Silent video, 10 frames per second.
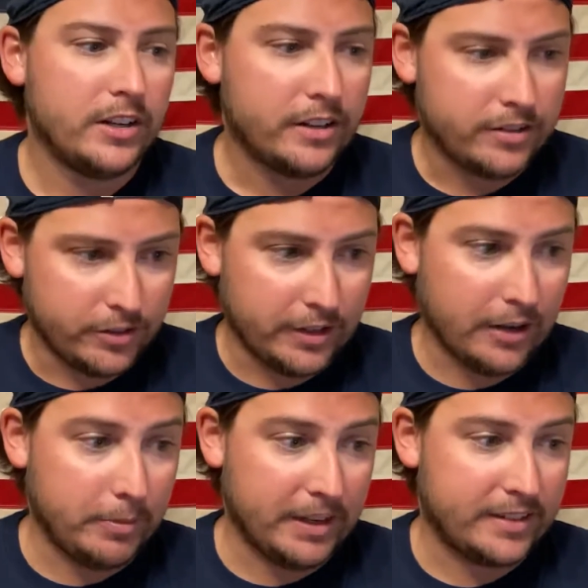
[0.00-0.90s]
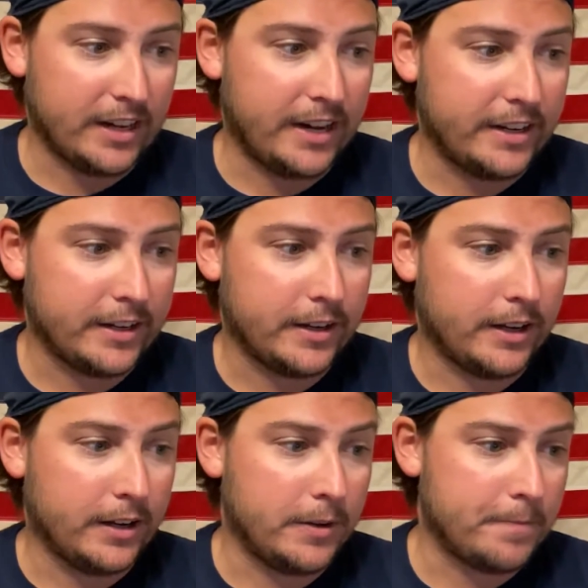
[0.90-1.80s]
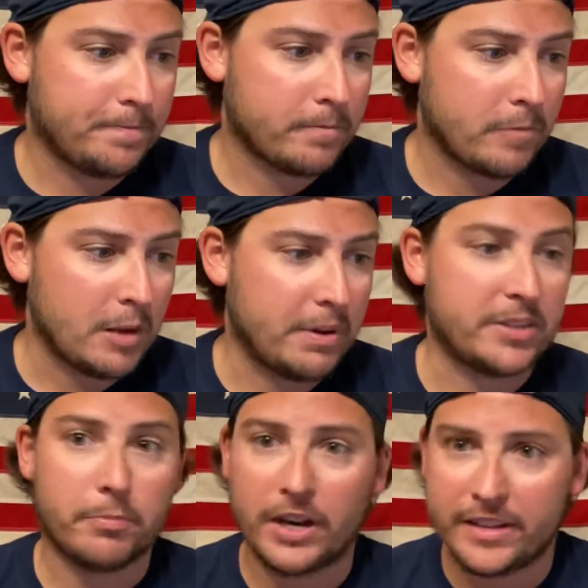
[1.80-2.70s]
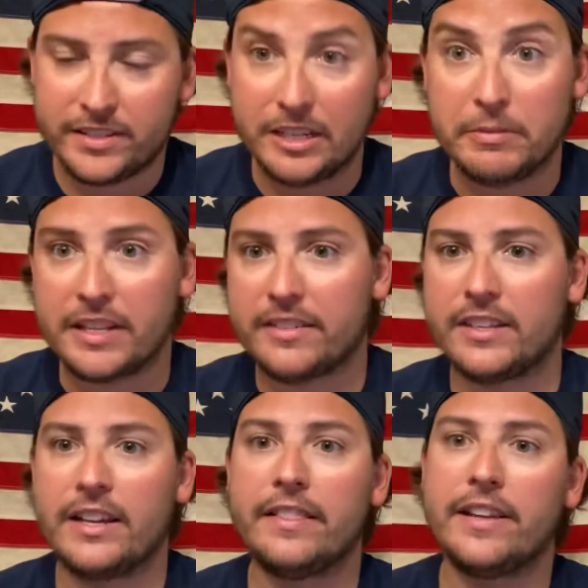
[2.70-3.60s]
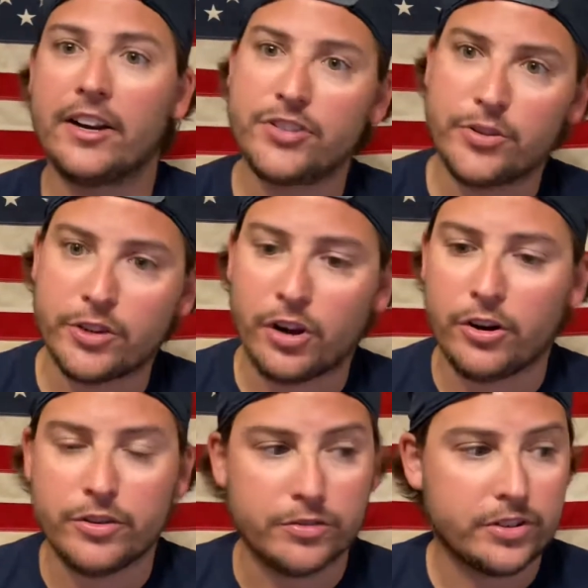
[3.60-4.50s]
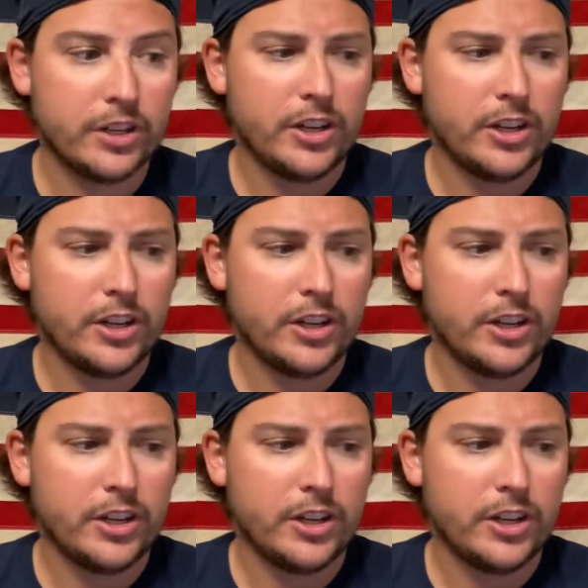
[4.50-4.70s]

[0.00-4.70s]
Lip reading: So that'll be exciting. My surprise team, as I said, the Arizona Cardinals.